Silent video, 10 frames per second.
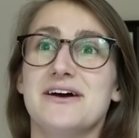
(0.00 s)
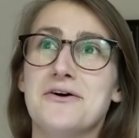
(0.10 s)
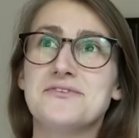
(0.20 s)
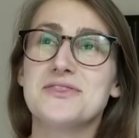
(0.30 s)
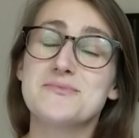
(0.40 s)

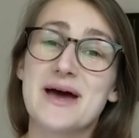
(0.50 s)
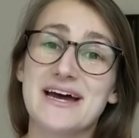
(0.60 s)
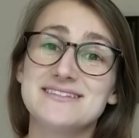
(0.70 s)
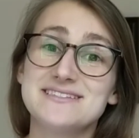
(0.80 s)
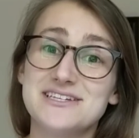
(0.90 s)
Over the
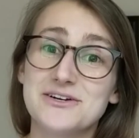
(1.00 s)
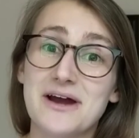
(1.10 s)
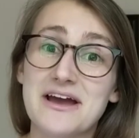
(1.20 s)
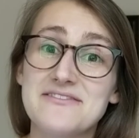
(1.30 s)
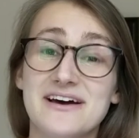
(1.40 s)
past year,
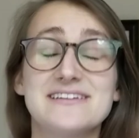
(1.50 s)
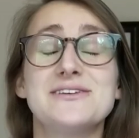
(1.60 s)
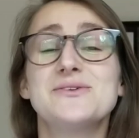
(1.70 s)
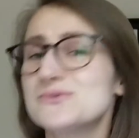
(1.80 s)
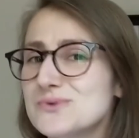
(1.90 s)
I have had an
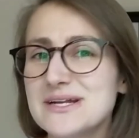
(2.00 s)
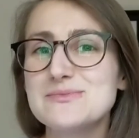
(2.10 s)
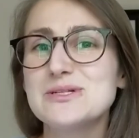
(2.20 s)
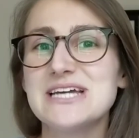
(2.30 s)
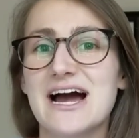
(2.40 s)

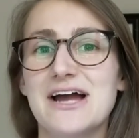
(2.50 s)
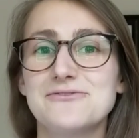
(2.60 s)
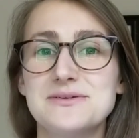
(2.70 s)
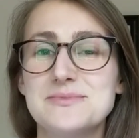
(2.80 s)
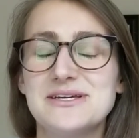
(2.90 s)
incredibly high
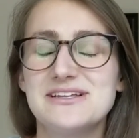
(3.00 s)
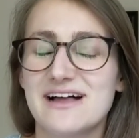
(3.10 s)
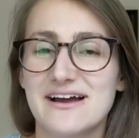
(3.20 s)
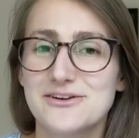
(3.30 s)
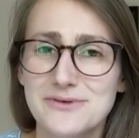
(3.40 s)
repeat
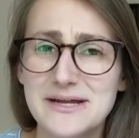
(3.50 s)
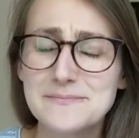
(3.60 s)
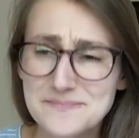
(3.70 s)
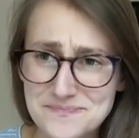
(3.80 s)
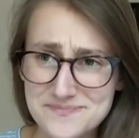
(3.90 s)
client rate
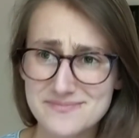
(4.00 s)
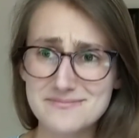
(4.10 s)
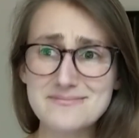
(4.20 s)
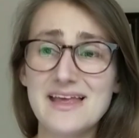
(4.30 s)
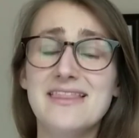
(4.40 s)

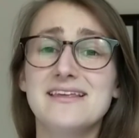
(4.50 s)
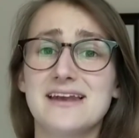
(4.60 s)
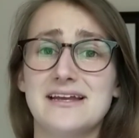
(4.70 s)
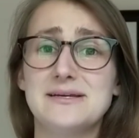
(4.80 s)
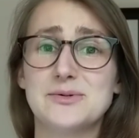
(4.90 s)
in the
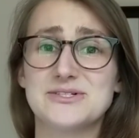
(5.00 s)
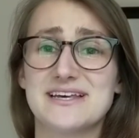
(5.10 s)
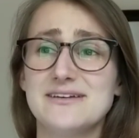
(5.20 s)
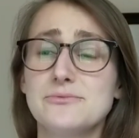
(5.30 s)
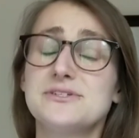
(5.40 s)
90%,
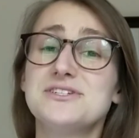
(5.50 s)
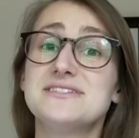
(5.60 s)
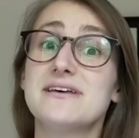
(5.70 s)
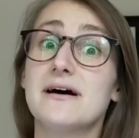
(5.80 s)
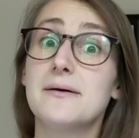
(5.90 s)
which
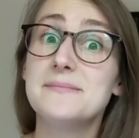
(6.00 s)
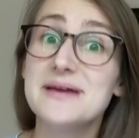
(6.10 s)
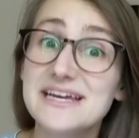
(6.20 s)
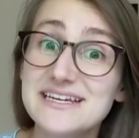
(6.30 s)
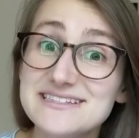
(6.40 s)
is
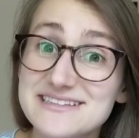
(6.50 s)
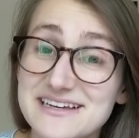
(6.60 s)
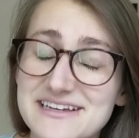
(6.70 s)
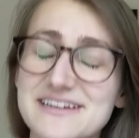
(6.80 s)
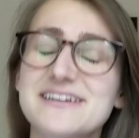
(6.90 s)

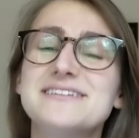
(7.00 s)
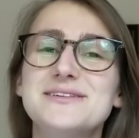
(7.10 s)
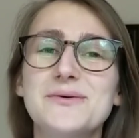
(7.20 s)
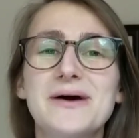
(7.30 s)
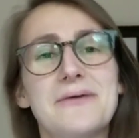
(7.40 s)
amazing.
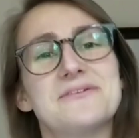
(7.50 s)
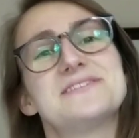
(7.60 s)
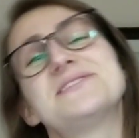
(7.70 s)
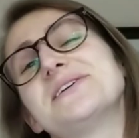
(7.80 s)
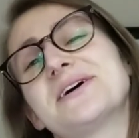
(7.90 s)
So I
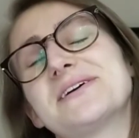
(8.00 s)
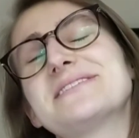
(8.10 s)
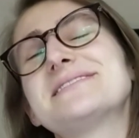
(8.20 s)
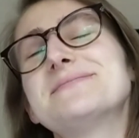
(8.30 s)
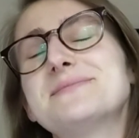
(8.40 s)
wanted to share
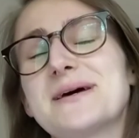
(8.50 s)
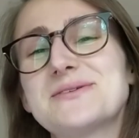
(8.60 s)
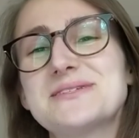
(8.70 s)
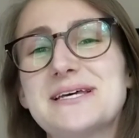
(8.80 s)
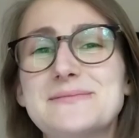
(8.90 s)
some
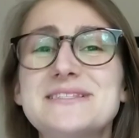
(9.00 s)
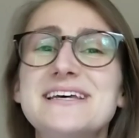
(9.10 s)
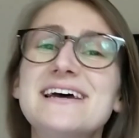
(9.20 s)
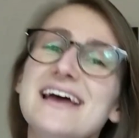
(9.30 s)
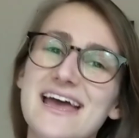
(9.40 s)
special tips,
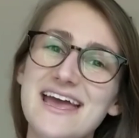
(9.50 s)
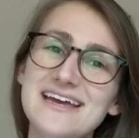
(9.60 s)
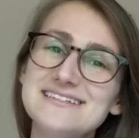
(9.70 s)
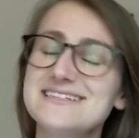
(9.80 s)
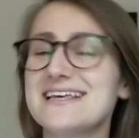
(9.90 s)

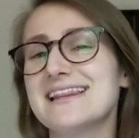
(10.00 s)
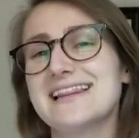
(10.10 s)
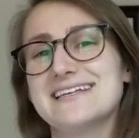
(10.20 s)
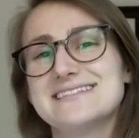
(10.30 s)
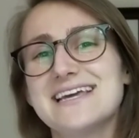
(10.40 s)
and
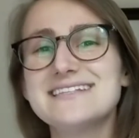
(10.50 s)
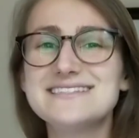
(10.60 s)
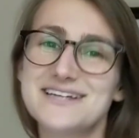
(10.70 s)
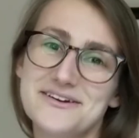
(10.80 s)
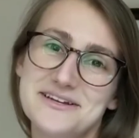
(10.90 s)
let's get
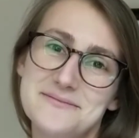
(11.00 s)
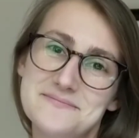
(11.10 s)
started.